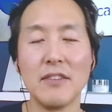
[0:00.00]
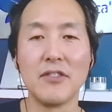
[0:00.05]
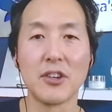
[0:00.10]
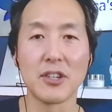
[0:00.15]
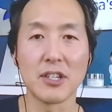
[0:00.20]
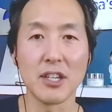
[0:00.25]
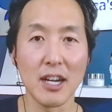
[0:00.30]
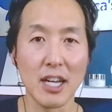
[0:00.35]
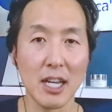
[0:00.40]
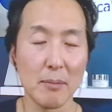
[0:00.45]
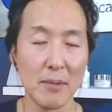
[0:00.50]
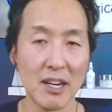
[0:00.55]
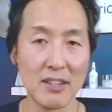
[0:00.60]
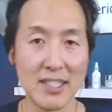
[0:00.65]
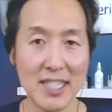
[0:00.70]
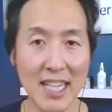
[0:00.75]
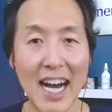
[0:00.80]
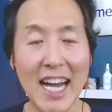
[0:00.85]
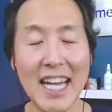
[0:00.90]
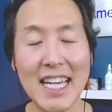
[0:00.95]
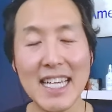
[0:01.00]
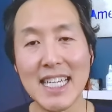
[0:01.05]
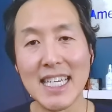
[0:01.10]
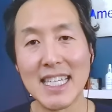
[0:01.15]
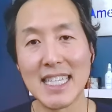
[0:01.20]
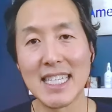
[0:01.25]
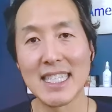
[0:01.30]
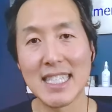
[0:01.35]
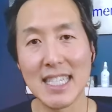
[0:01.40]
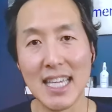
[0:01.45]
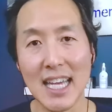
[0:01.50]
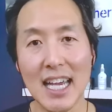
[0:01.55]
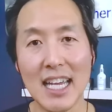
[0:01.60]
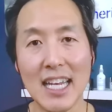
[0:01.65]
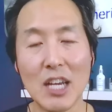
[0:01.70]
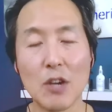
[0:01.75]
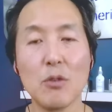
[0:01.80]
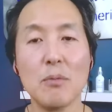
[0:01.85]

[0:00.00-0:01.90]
if you're talking about diet and the skin,